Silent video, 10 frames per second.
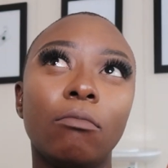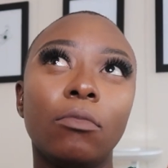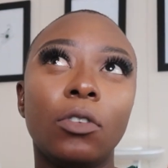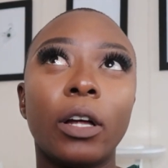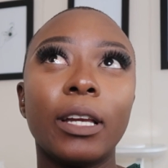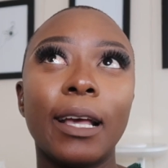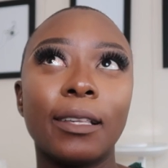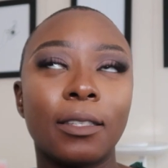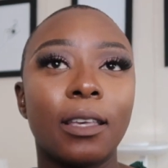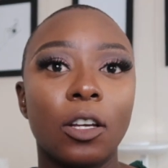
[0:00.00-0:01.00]
not
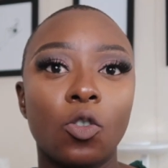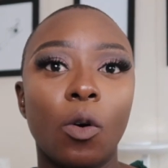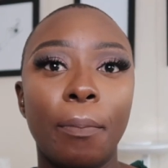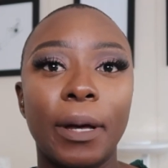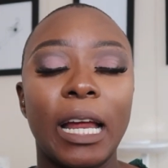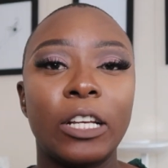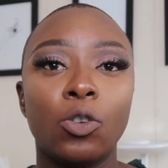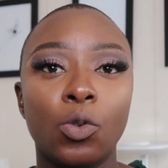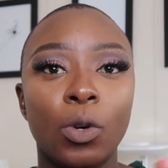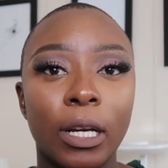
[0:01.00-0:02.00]
a schedule, but a
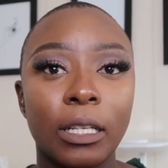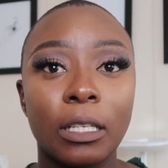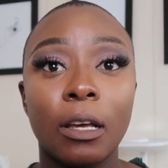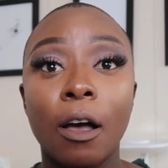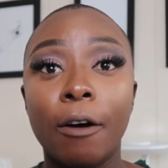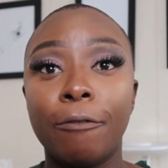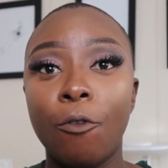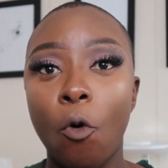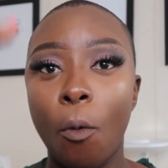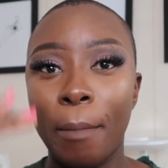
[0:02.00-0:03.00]
to-do list
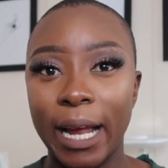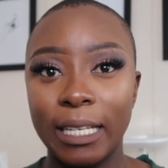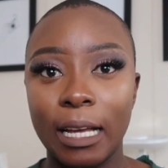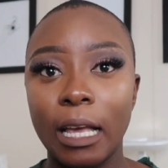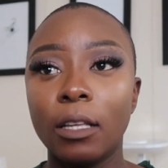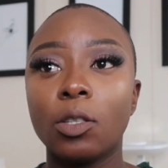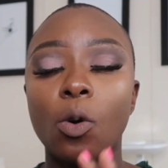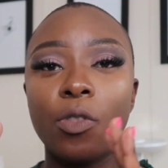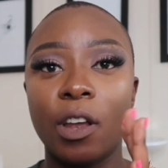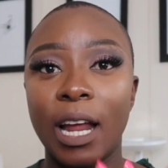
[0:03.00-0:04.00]
for my day.
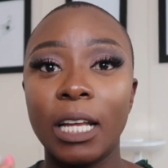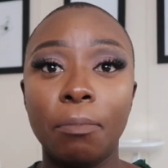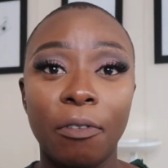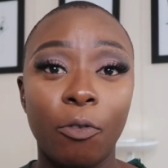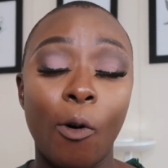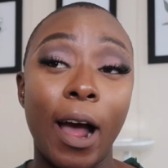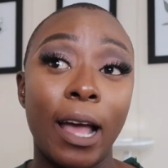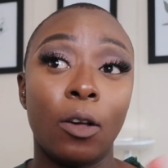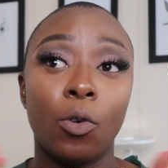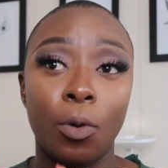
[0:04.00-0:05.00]
So the night before
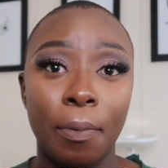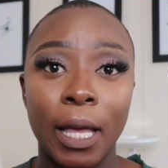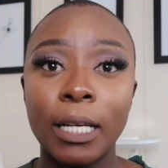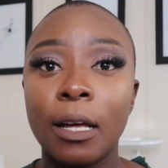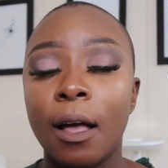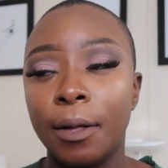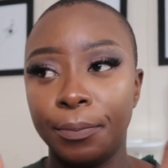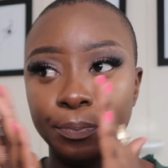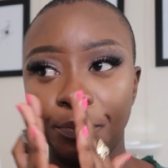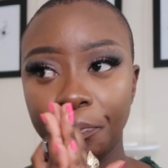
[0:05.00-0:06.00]
I go to bed,
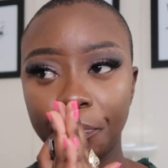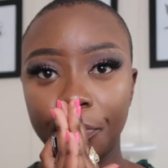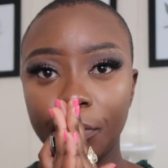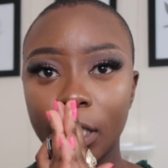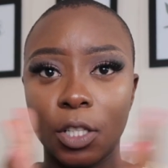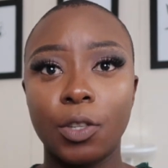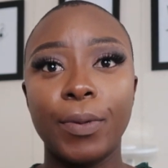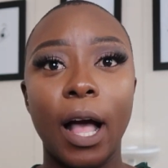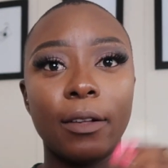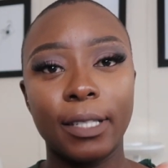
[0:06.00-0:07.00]
excuse
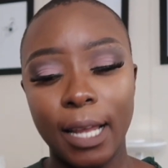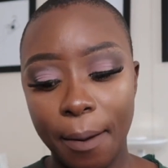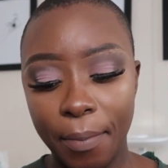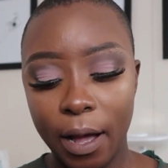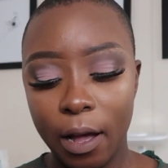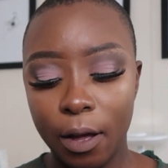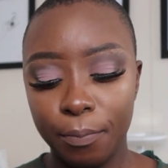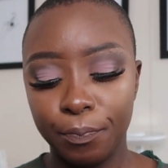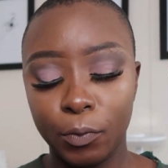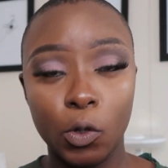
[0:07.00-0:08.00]
me, I'll set
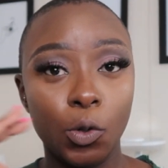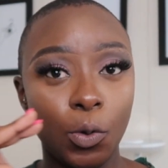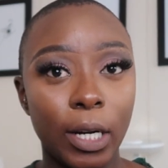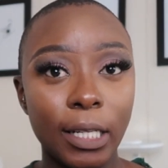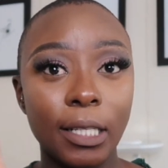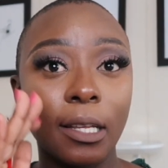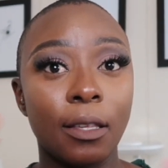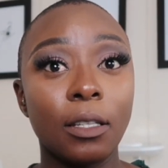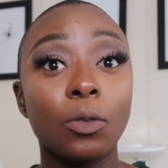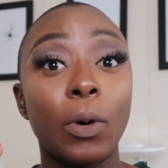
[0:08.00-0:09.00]
up to-do list.
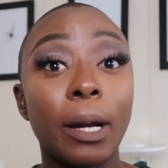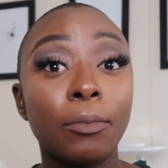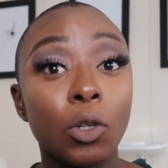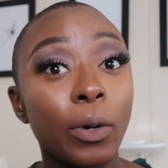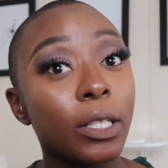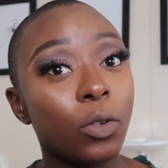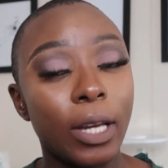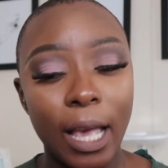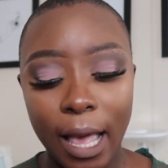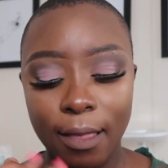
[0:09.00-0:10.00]
This is what I'm doing
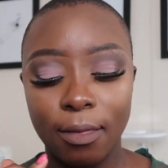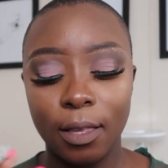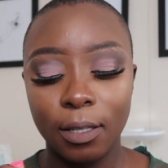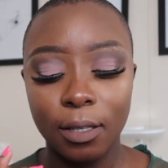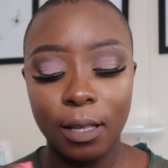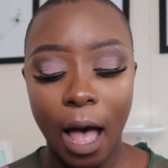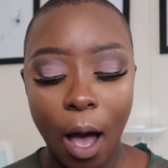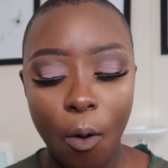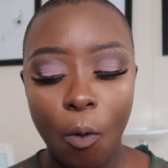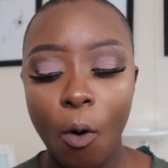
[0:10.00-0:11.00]
today, and this is
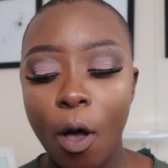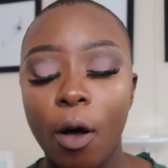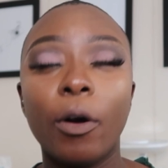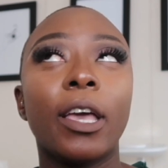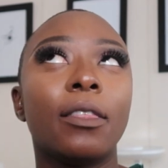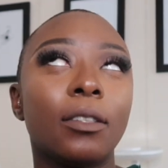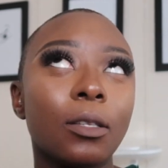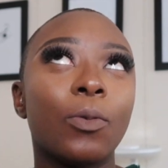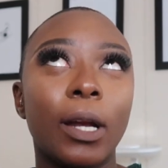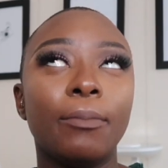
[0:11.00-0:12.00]
how, okay, this
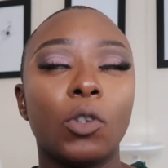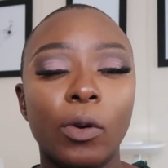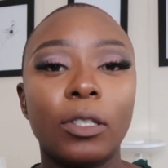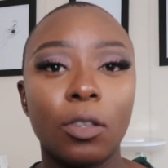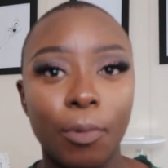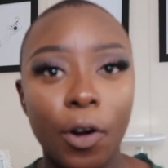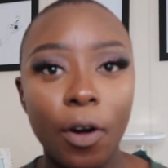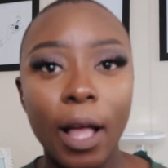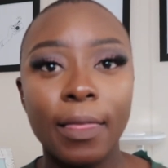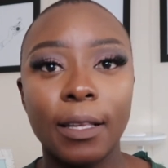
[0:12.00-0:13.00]
is what I'm doing tomorrow,
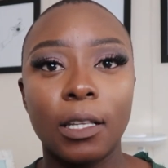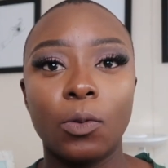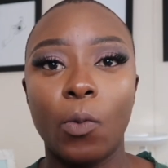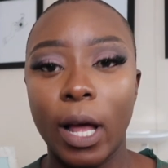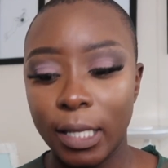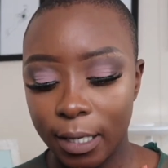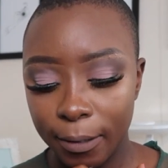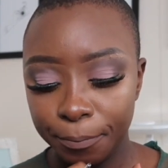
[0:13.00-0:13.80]
and this is what